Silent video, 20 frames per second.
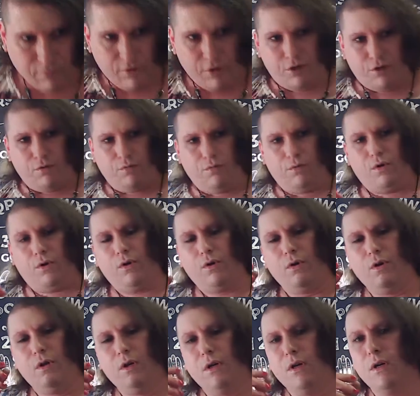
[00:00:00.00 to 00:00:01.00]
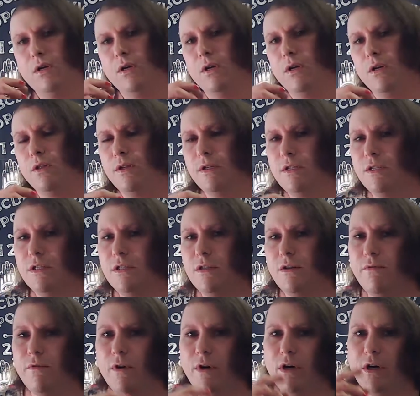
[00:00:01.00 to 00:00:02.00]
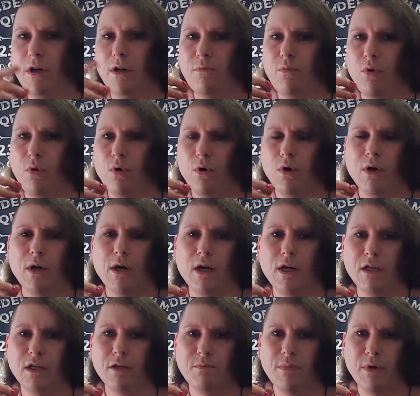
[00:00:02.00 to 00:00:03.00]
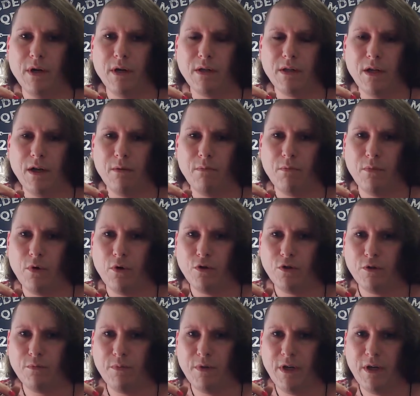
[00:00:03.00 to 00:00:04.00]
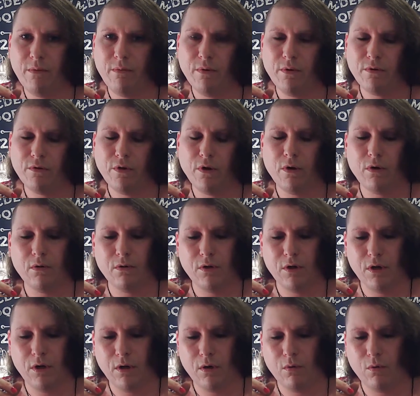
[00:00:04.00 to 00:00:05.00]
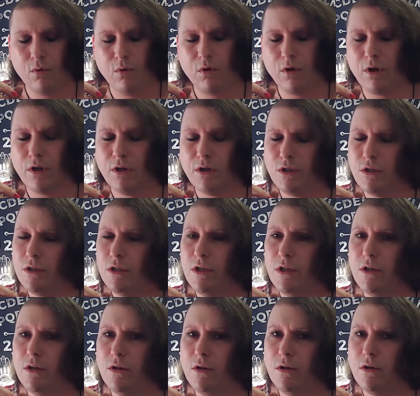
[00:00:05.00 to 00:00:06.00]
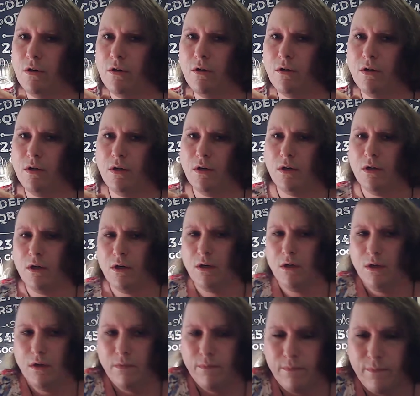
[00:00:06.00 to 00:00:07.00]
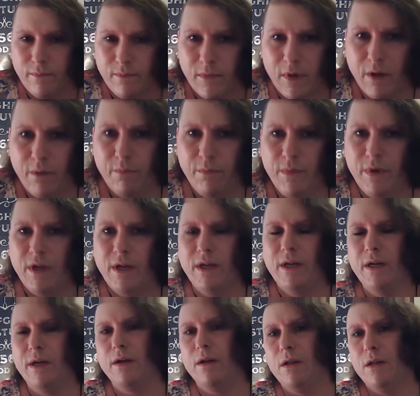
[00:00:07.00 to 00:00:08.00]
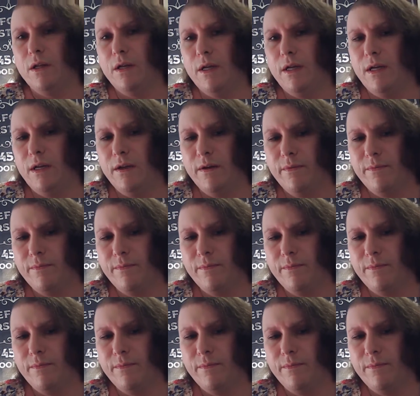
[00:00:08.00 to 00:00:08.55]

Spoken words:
ritual, this is a very important aspect that most people don't know or consider. Immediately